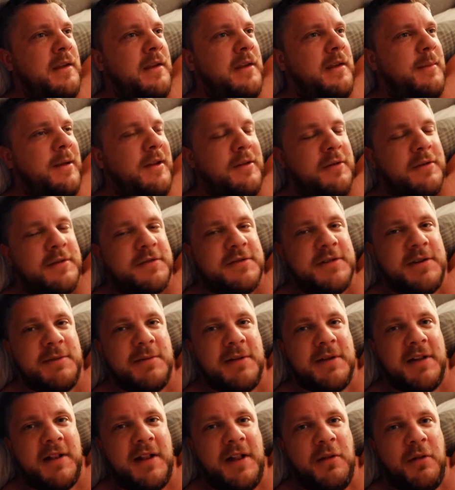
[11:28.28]
it might not seem
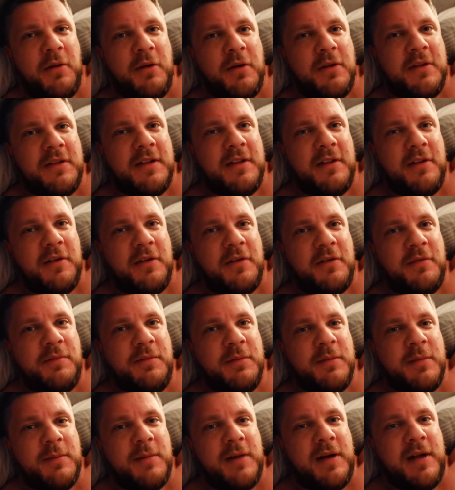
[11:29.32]
a lot to a lot of
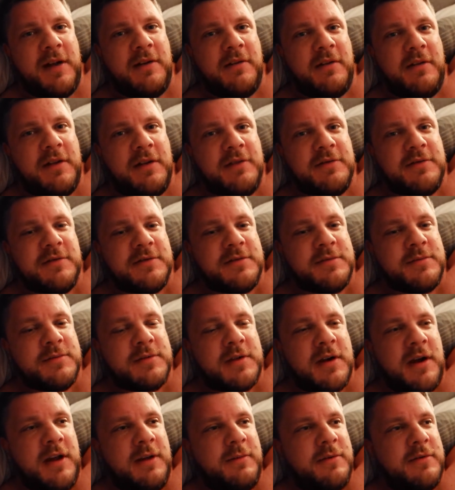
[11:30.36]
people, but 100,000
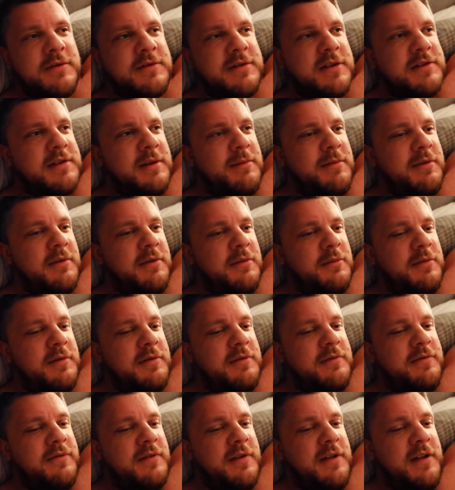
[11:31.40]
subscribers. That's something that
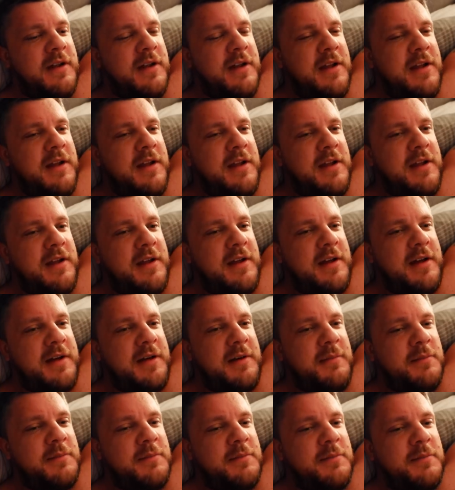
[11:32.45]
we've,
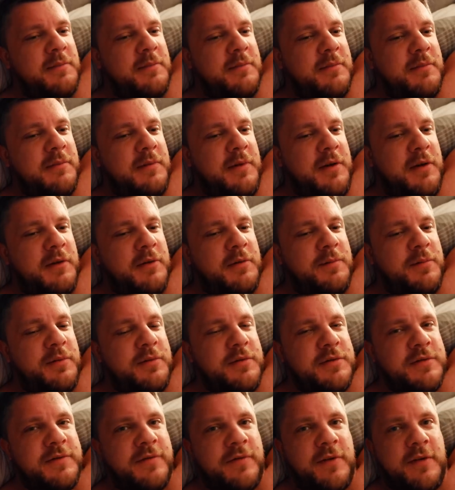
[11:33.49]
you know,
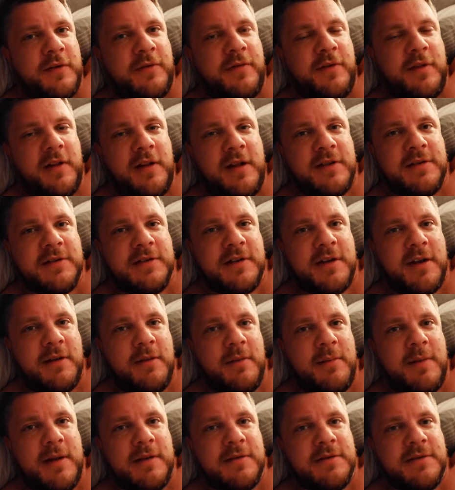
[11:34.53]
pushed for the last couple
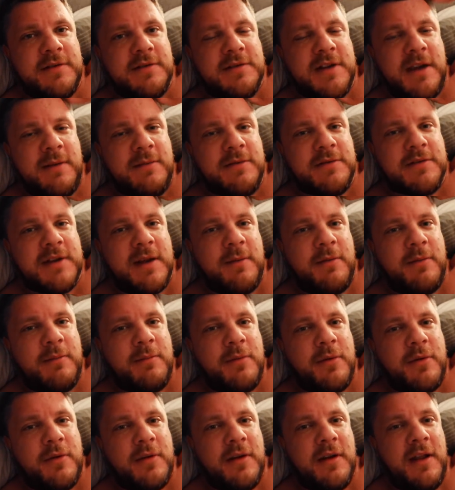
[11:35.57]
of months since Simon's come on
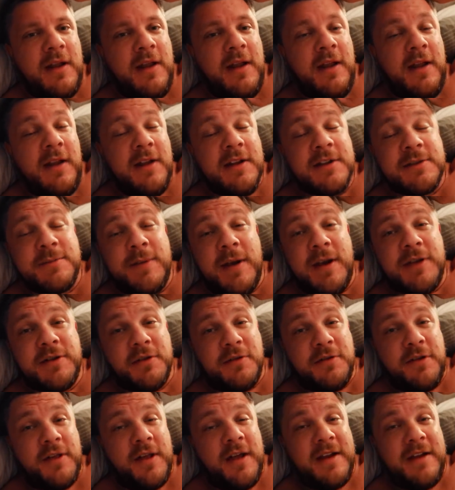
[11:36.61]
board.
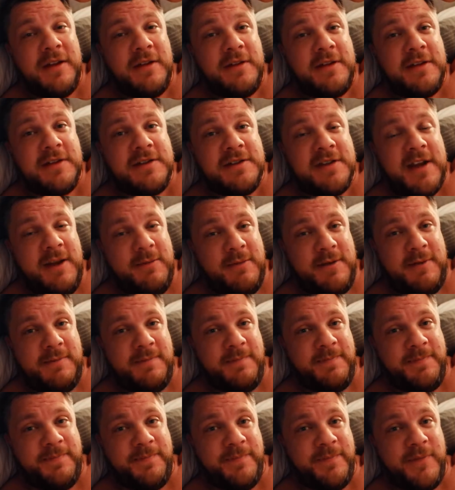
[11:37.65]
Special thank you to Simon,
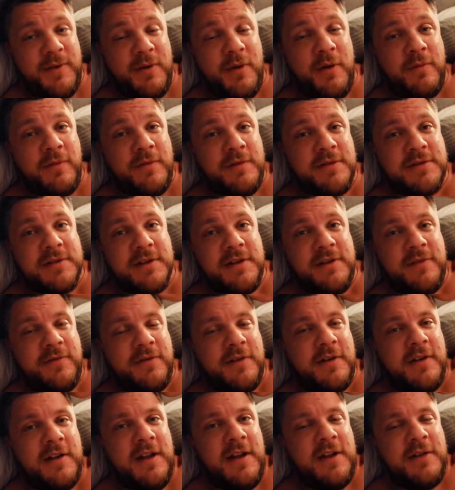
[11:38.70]
obviously,
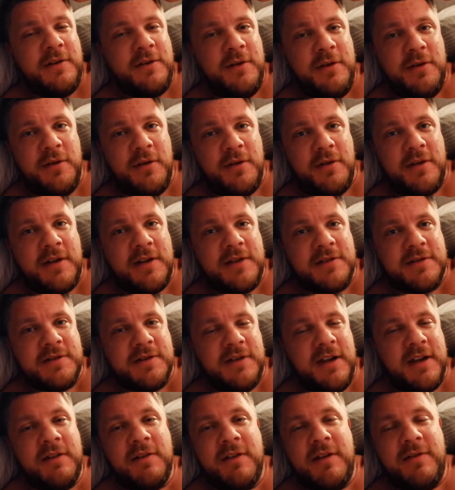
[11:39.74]
for doing all this.
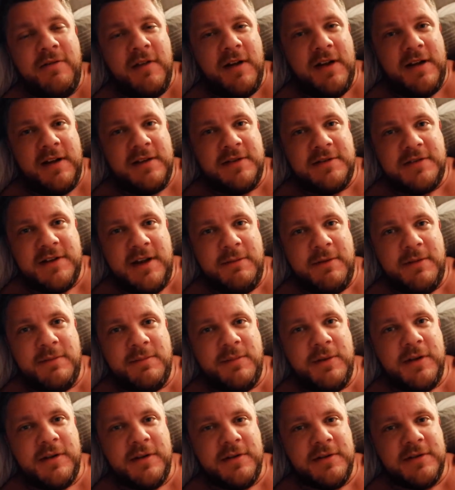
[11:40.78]
You can leave that in, Simon,
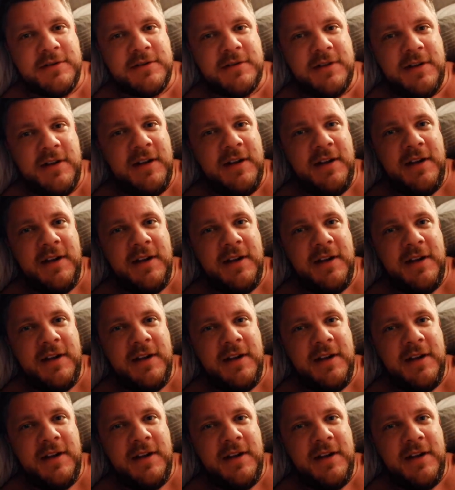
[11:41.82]
because